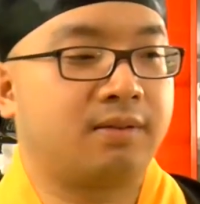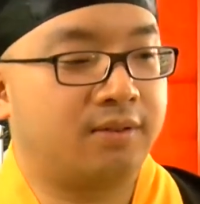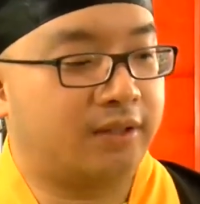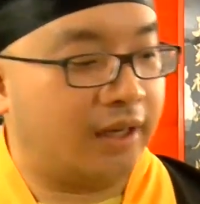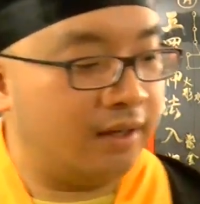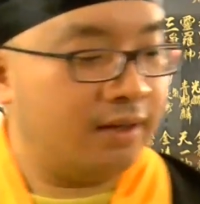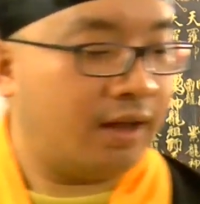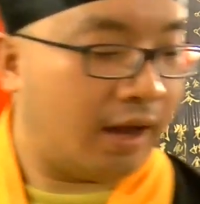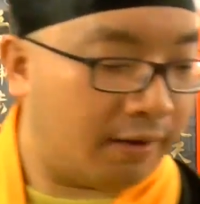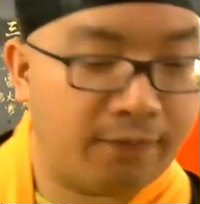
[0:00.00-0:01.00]
See?
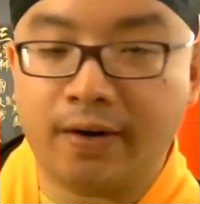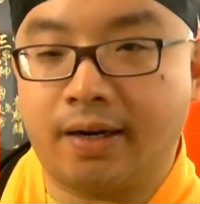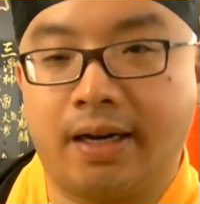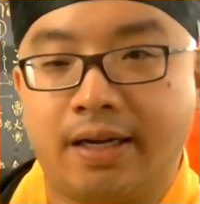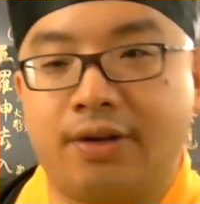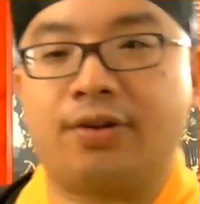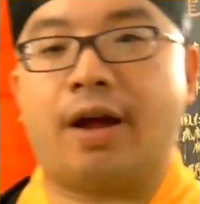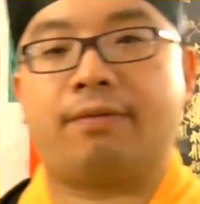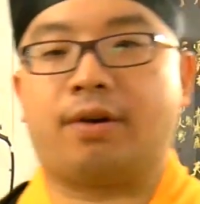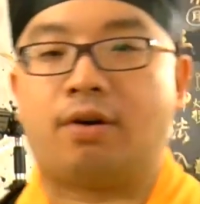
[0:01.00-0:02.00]
Every lineage
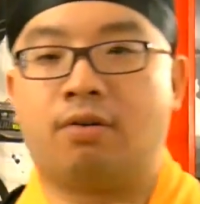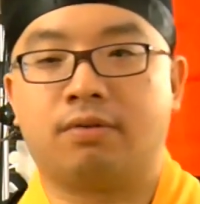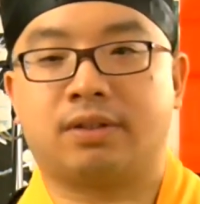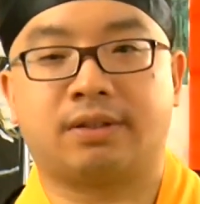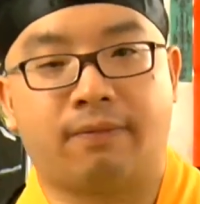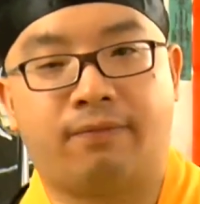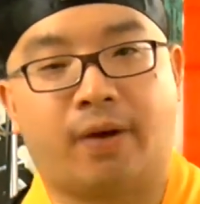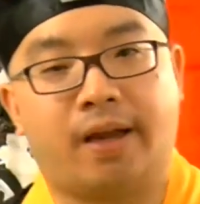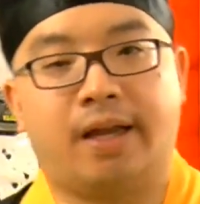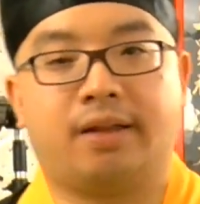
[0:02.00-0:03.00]
have their own
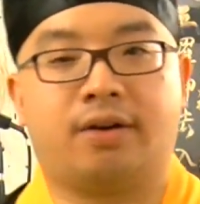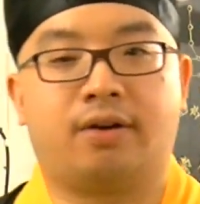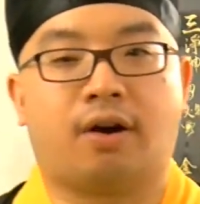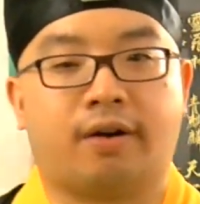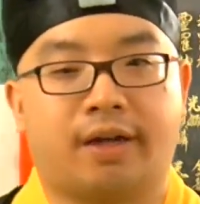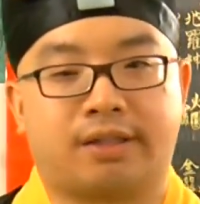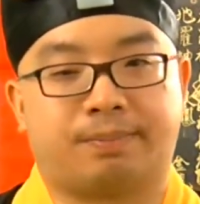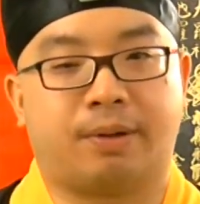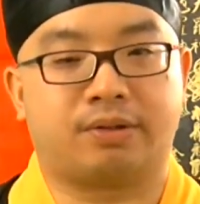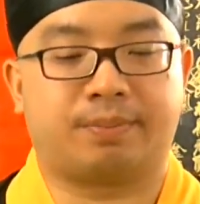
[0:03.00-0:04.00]
samfat and they're not
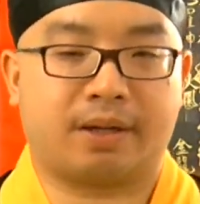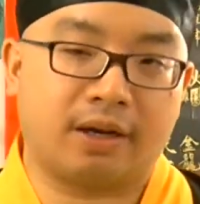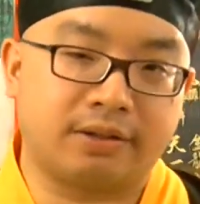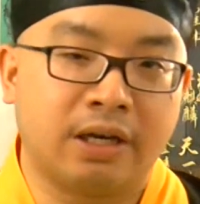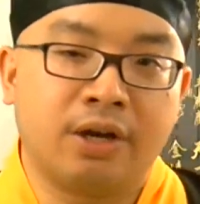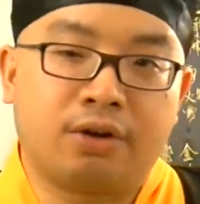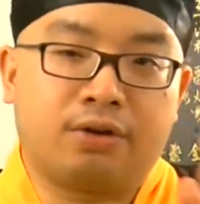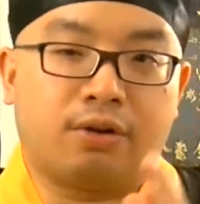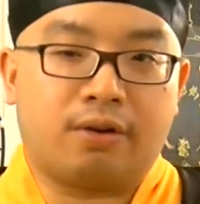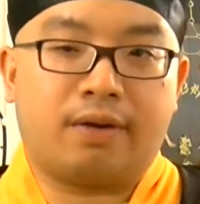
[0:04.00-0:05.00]
exposed because
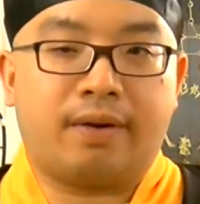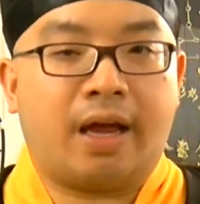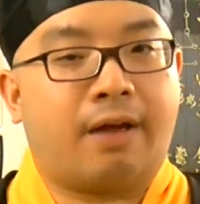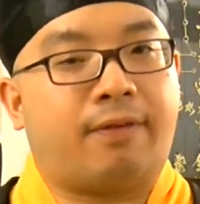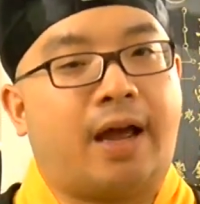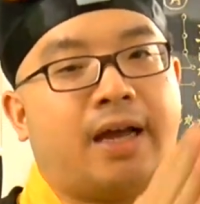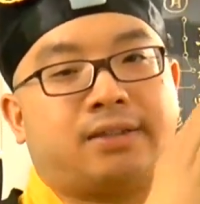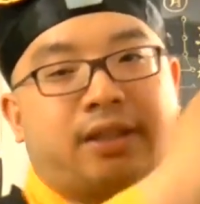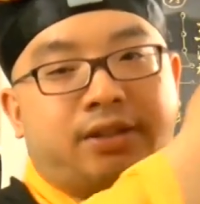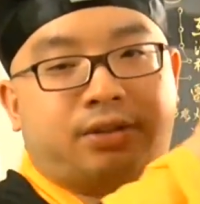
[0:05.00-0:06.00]
you don't even have
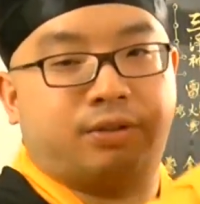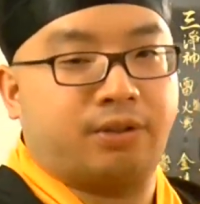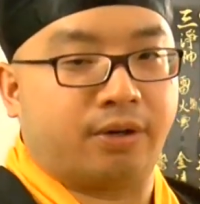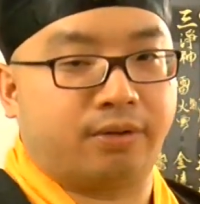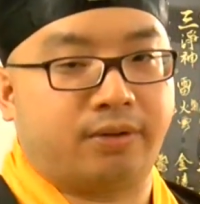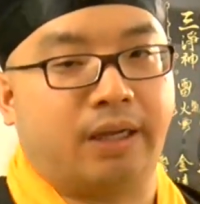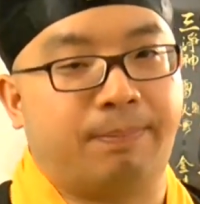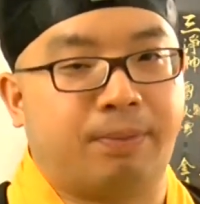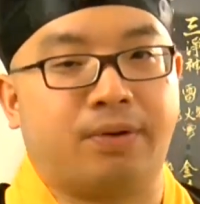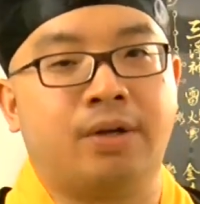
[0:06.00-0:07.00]
access to their
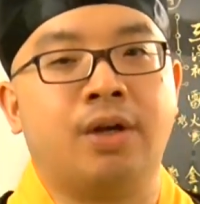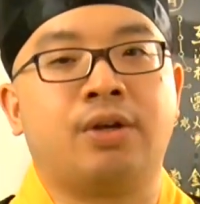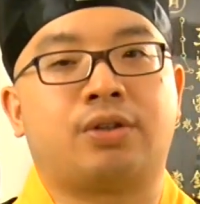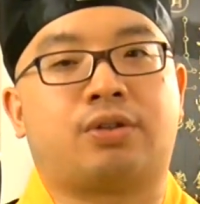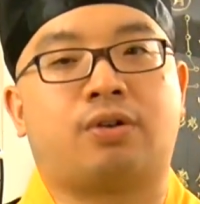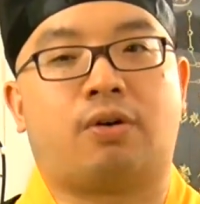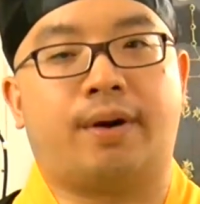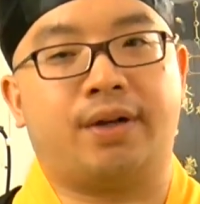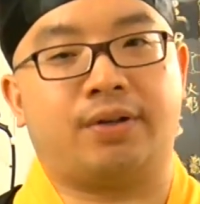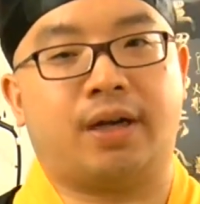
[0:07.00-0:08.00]
deeper
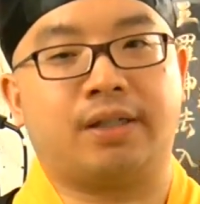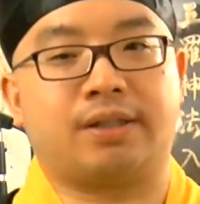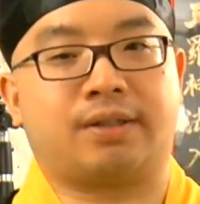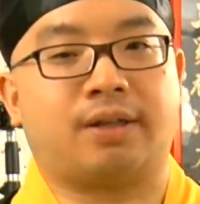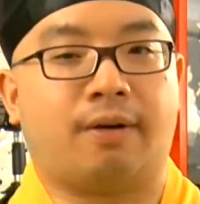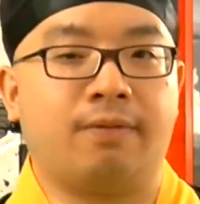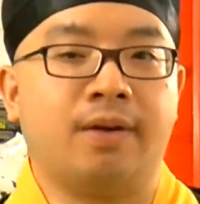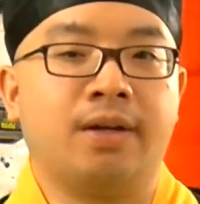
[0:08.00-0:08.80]
storage and stuff.